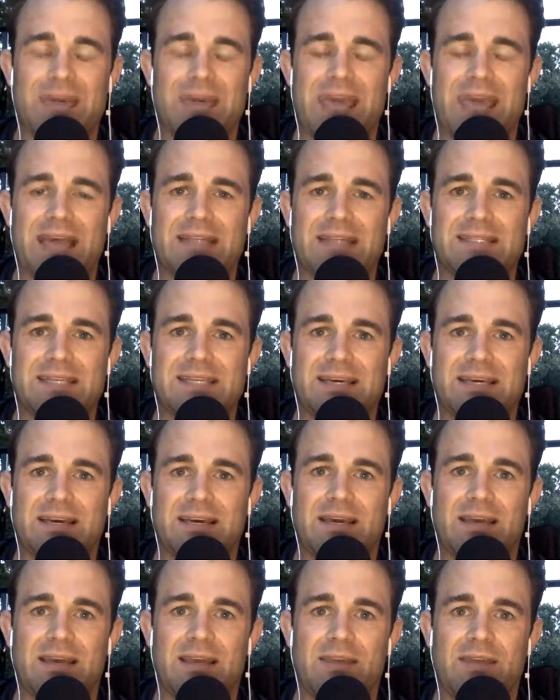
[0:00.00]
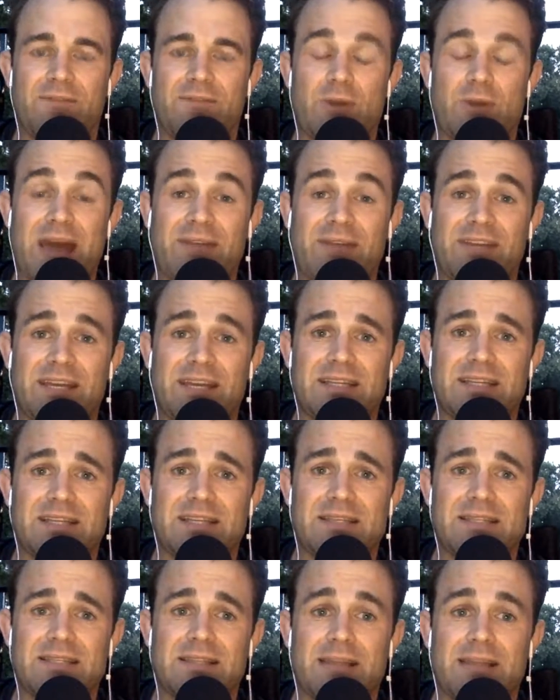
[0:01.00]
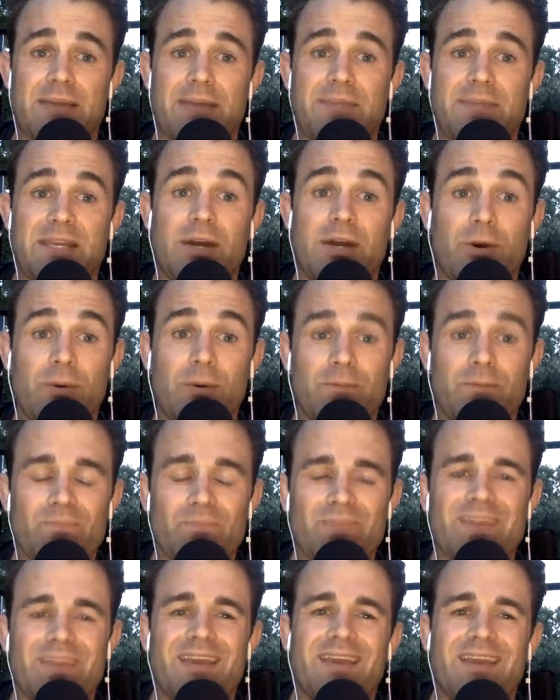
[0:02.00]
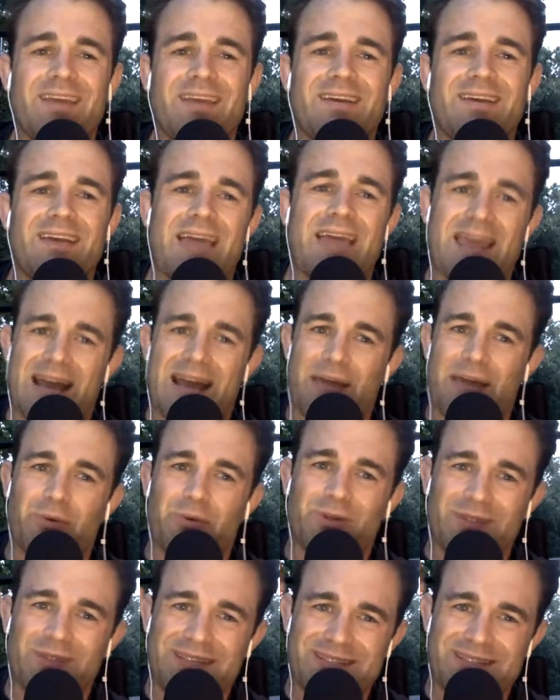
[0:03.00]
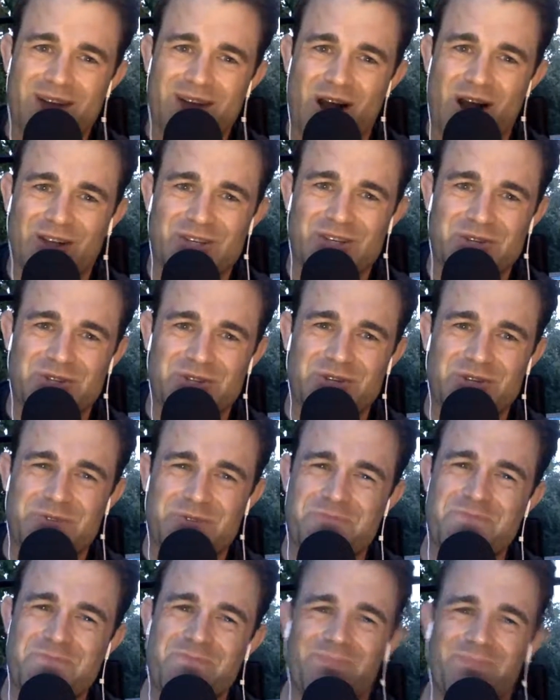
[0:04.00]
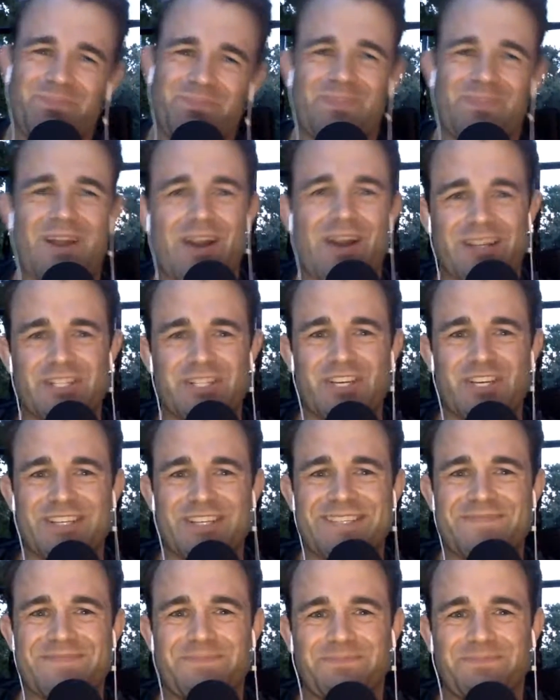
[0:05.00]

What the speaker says: And if you have any ideas, let me know, and I will talk to you soon. All right, cheers.